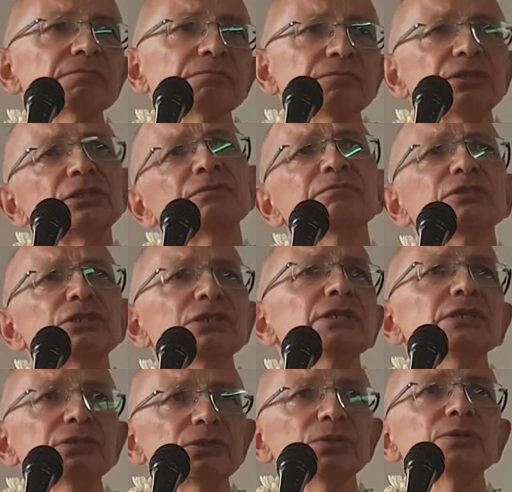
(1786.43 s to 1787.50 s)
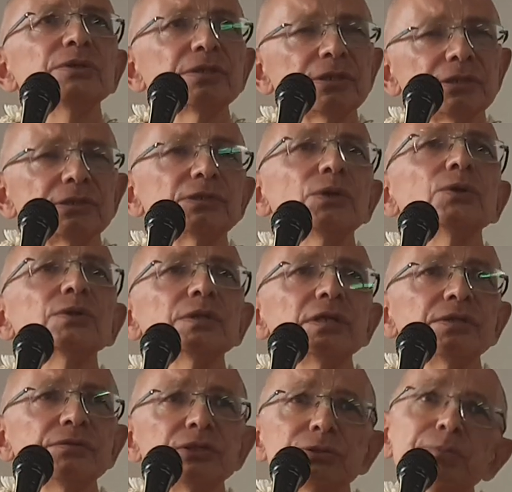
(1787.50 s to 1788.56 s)
which he is doing
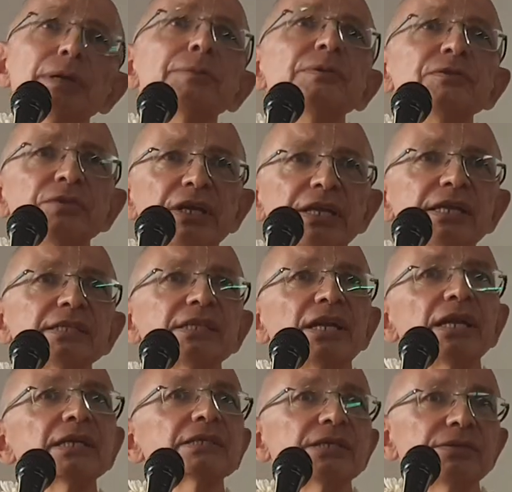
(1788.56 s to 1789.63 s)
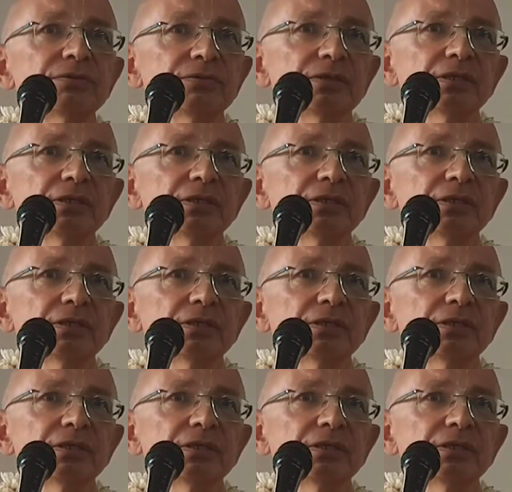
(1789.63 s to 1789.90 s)
externally, which may be very attractive.